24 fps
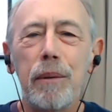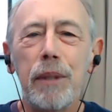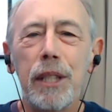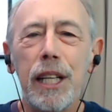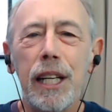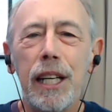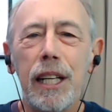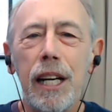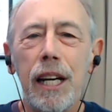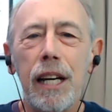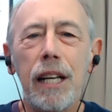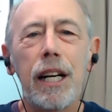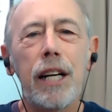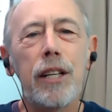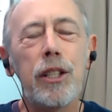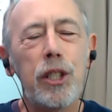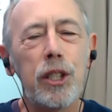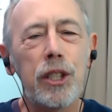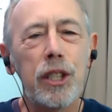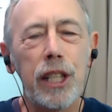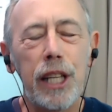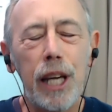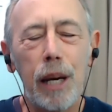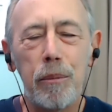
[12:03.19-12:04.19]
to get out. I
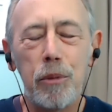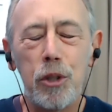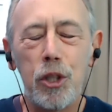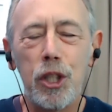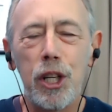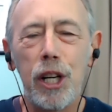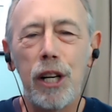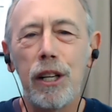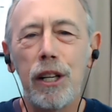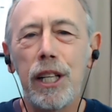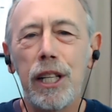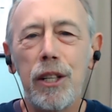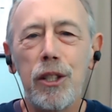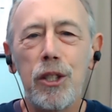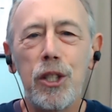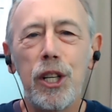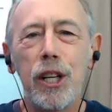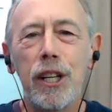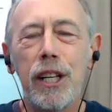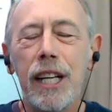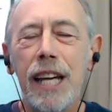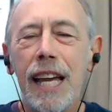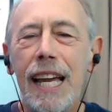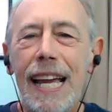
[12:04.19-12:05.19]
just kept sharing and
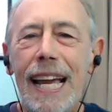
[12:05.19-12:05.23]
sharing.